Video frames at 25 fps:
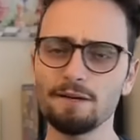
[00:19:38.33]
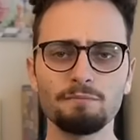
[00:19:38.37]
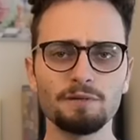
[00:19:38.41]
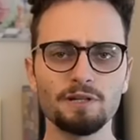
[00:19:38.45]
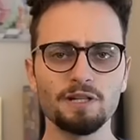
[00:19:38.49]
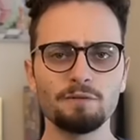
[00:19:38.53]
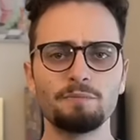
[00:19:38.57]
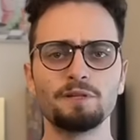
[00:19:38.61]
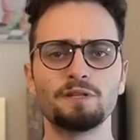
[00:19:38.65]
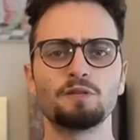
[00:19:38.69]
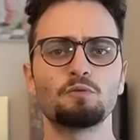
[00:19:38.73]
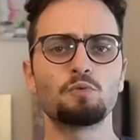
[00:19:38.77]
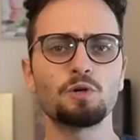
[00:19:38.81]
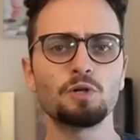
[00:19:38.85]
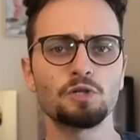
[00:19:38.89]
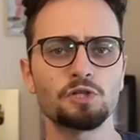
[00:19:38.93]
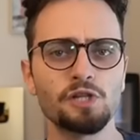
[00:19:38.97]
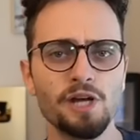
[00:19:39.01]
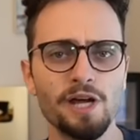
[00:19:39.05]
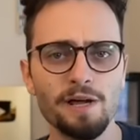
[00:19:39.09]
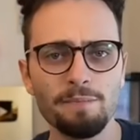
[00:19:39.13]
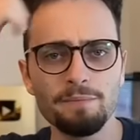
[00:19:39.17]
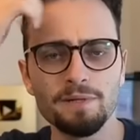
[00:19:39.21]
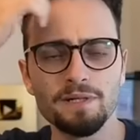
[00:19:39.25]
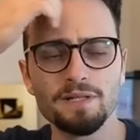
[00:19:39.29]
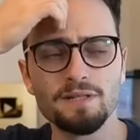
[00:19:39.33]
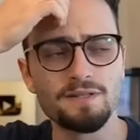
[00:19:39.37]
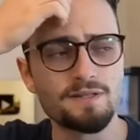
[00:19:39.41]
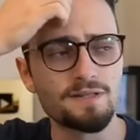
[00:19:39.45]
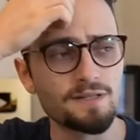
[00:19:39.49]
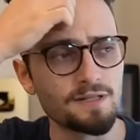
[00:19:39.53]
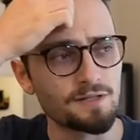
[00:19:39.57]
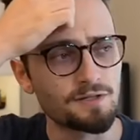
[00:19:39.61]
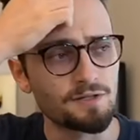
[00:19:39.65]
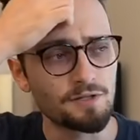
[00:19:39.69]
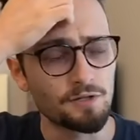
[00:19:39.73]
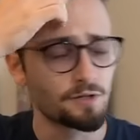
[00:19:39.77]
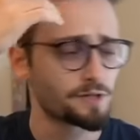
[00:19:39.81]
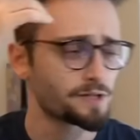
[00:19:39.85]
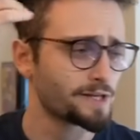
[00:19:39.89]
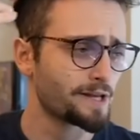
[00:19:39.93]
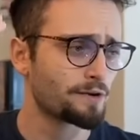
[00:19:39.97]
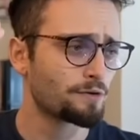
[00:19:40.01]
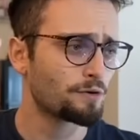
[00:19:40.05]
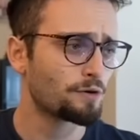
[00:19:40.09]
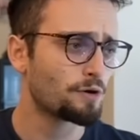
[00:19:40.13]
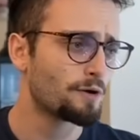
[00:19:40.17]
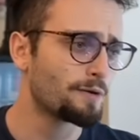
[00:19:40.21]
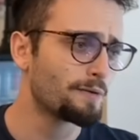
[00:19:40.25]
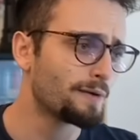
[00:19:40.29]
I'm going to be the world champion in six years. I
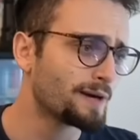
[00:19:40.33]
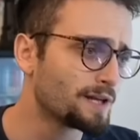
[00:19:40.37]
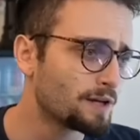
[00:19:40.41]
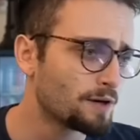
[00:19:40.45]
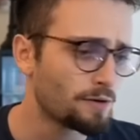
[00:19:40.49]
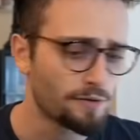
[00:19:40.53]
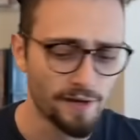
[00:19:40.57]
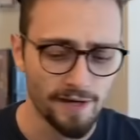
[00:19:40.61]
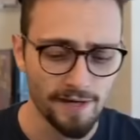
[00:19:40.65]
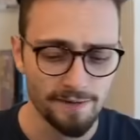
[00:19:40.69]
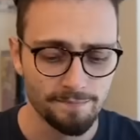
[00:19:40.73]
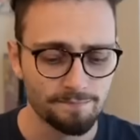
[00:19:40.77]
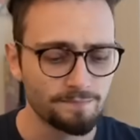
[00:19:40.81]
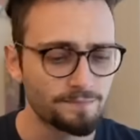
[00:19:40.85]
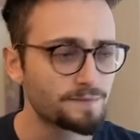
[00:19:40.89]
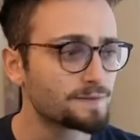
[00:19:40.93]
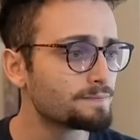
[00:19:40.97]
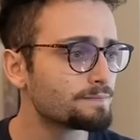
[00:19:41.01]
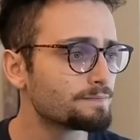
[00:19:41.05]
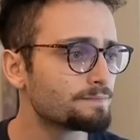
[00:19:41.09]
don't know how I know that.